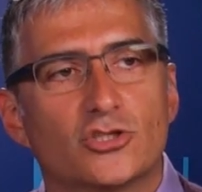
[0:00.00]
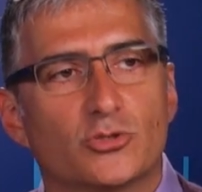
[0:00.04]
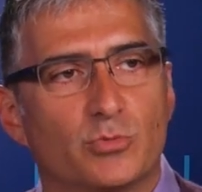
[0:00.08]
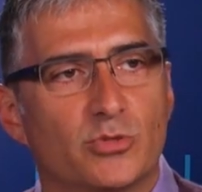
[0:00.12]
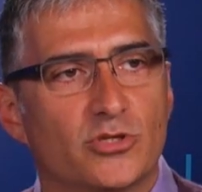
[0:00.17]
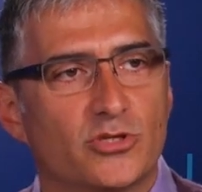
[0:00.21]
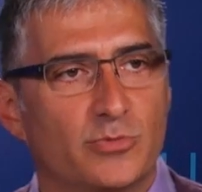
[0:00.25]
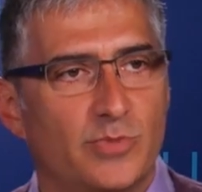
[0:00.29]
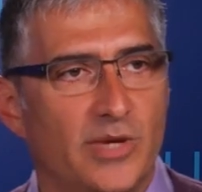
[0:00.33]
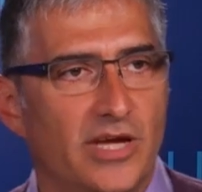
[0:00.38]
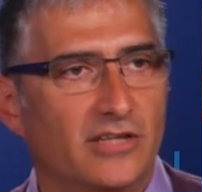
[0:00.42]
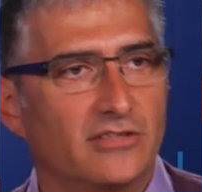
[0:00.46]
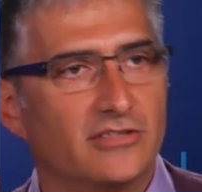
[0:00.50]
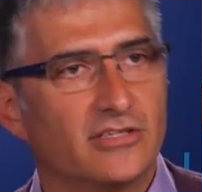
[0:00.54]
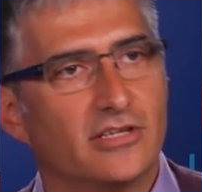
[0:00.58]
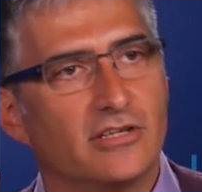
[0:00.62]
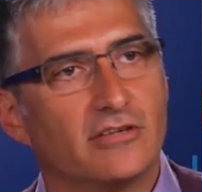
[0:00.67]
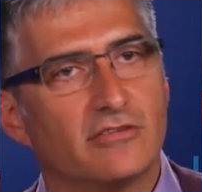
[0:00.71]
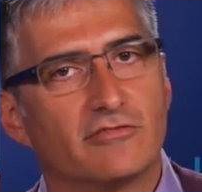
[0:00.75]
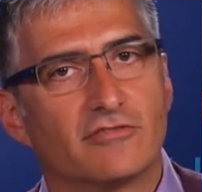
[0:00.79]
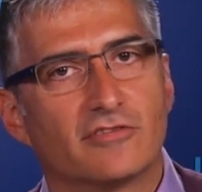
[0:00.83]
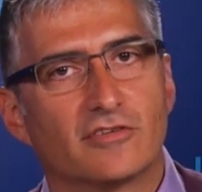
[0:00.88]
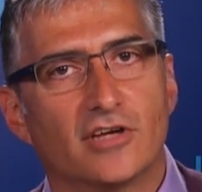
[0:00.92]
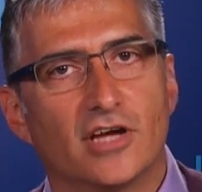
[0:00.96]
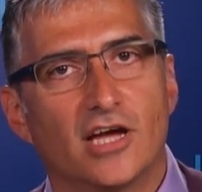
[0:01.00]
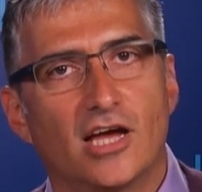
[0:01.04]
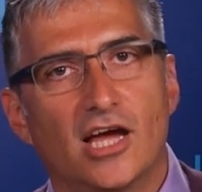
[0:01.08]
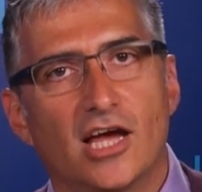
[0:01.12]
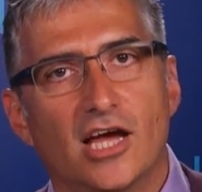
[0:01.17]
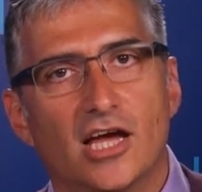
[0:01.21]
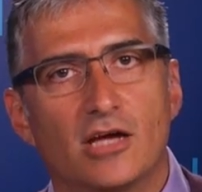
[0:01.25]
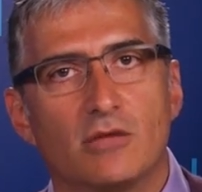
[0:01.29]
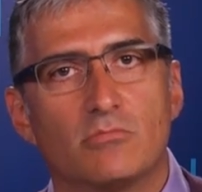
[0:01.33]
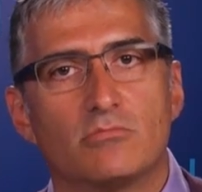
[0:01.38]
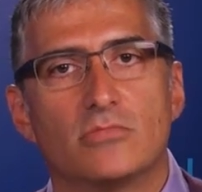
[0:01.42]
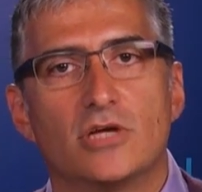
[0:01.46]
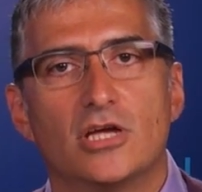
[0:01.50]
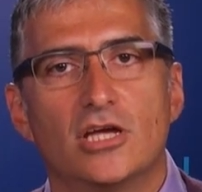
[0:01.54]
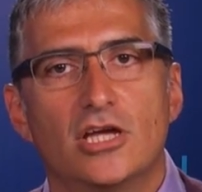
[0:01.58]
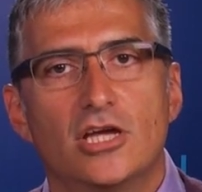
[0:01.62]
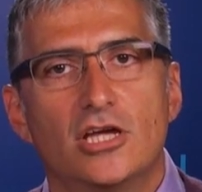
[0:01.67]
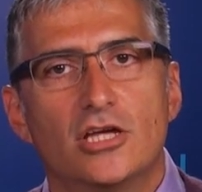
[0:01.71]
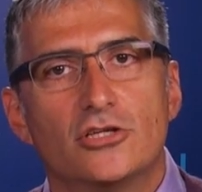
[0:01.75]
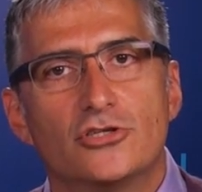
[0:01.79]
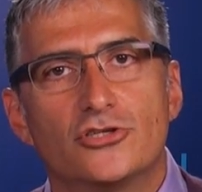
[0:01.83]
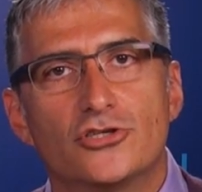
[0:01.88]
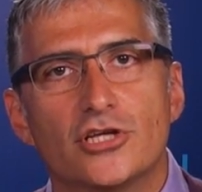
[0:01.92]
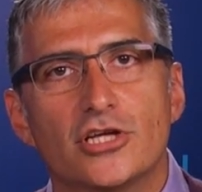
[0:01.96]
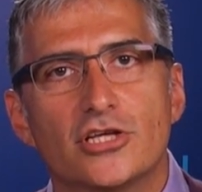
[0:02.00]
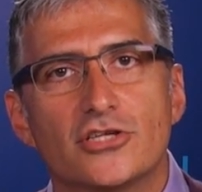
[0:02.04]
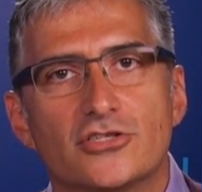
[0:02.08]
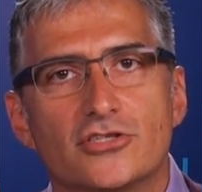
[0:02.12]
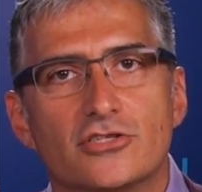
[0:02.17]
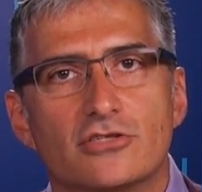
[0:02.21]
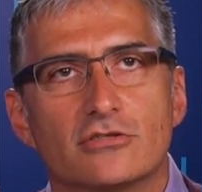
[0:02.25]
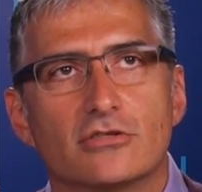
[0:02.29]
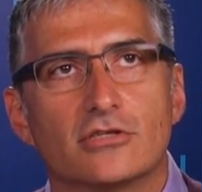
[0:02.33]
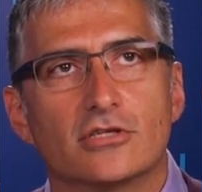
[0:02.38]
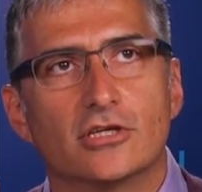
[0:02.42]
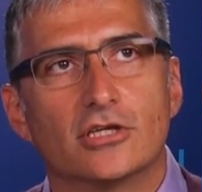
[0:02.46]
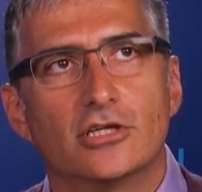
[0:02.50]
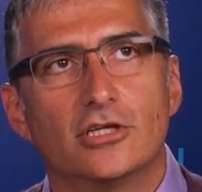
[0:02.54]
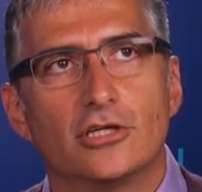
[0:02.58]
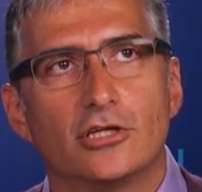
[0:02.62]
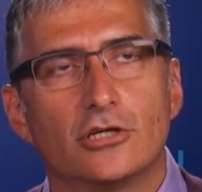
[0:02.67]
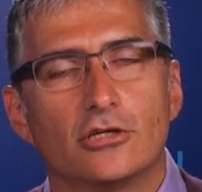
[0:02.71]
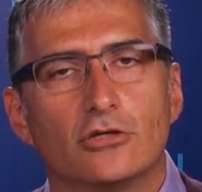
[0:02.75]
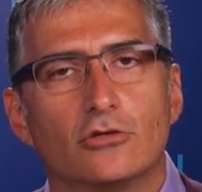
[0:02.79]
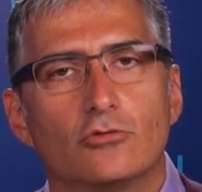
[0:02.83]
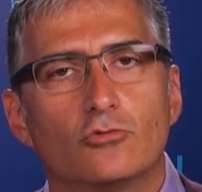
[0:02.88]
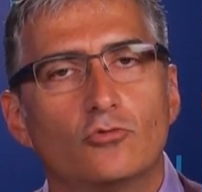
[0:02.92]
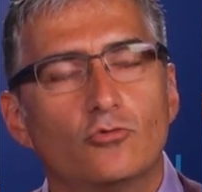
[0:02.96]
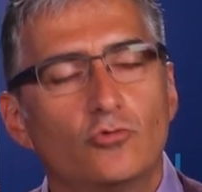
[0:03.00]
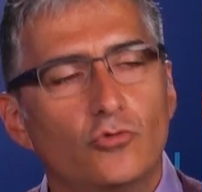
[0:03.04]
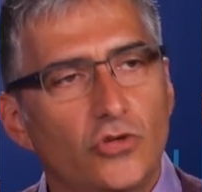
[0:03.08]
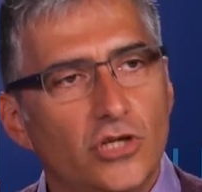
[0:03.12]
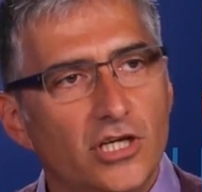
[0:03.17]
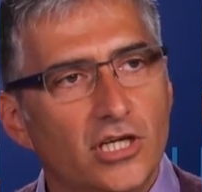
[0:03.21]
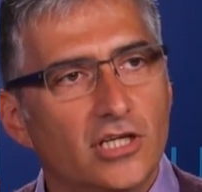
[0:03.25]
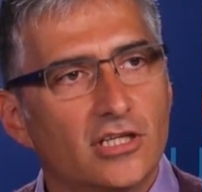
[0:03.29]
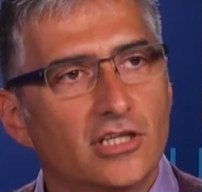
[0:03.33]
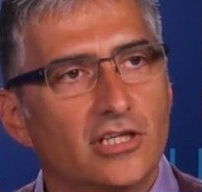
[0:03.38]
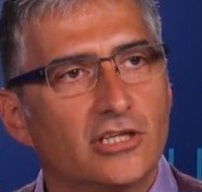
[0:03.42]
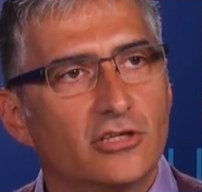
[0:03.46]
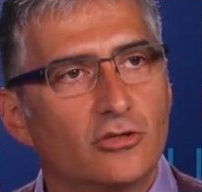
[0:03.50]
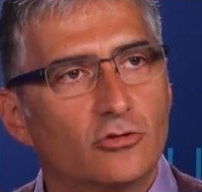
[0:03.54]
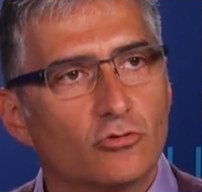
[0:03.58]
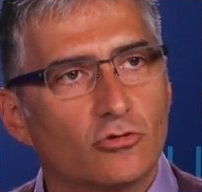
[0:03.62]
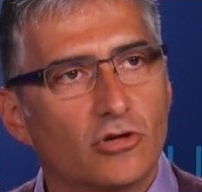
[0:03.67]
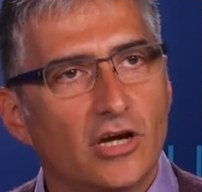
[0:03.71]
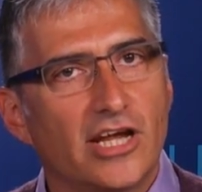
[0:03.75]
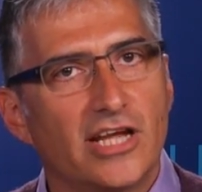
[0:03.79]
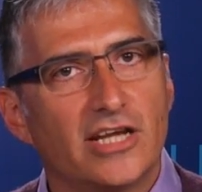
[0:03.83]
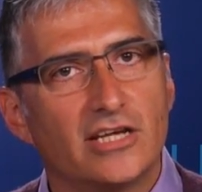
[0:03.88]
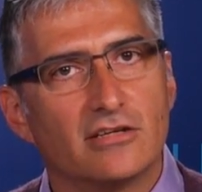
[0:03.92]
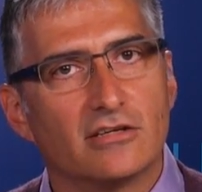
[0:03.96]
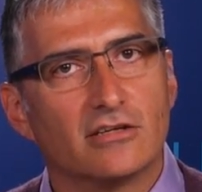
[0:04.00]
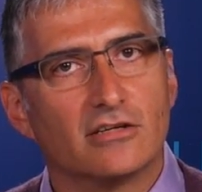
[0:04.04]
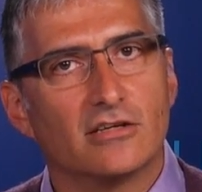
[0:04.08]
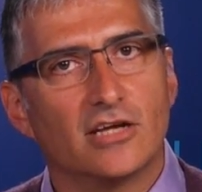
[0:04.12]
perspective, just really great